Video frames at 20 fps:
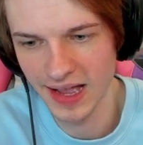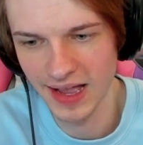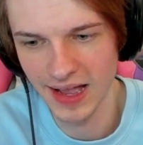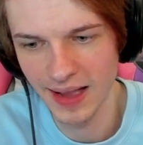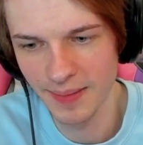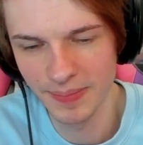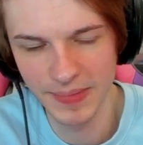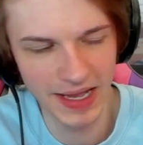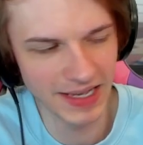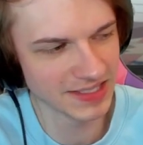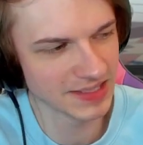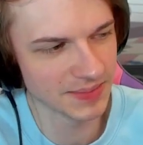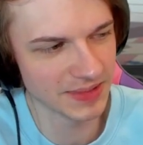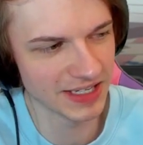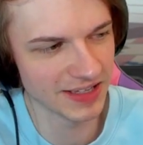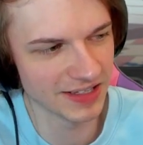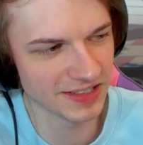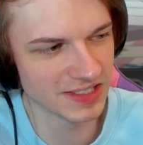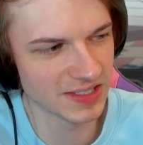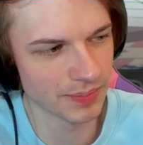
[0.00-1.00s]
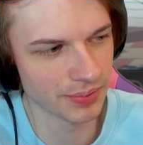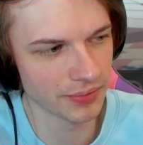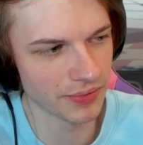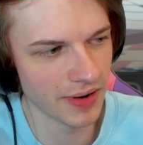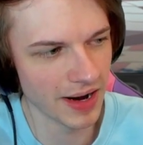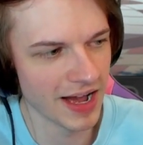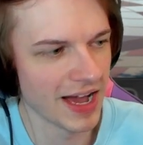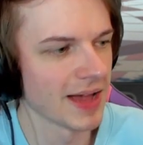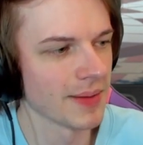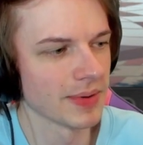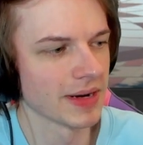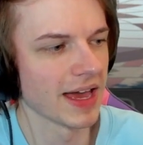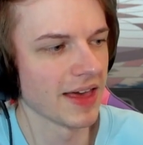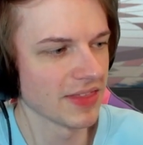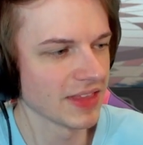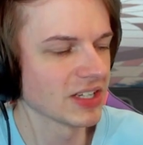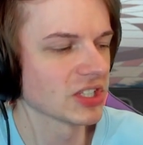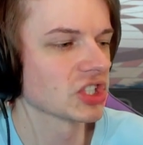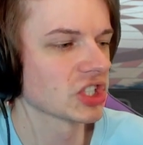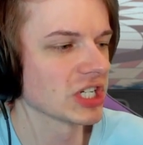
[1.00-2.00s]
I'm not somebody that likes to pry, but I
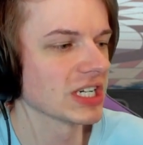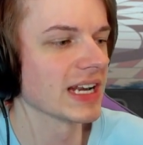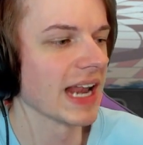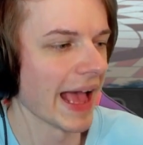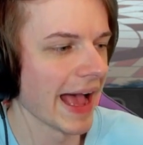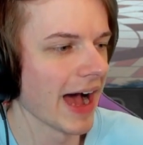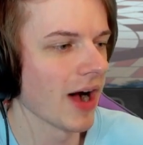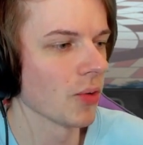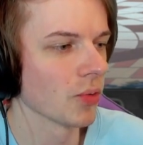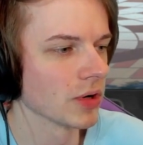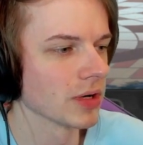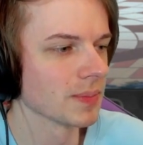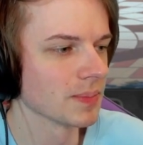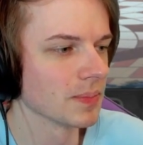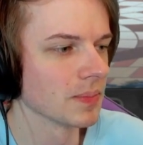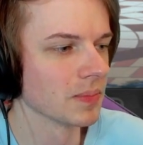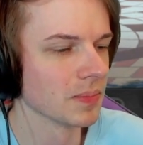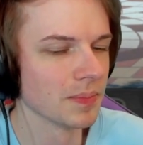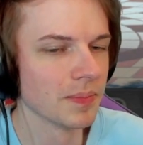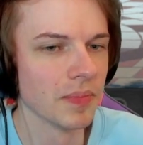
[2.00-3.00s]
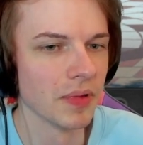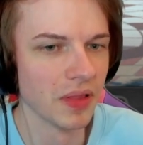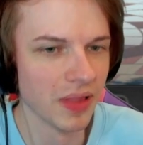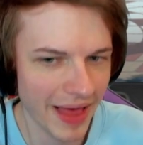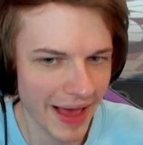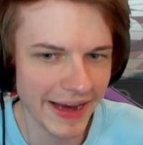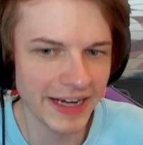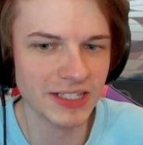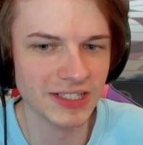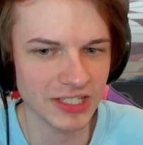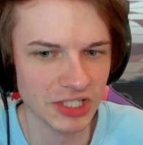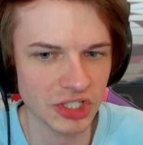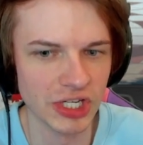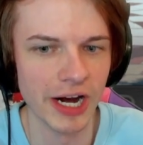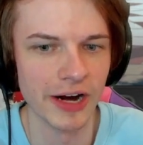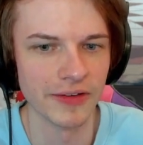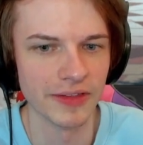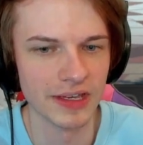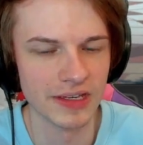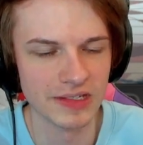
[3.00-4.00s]
think she now would like to
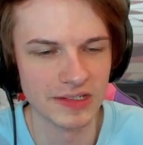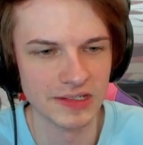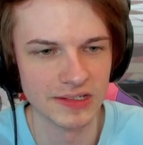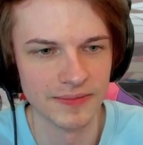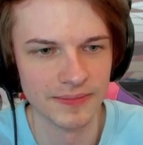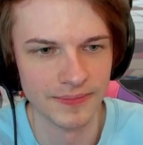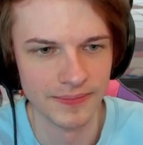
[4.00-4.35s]
share this.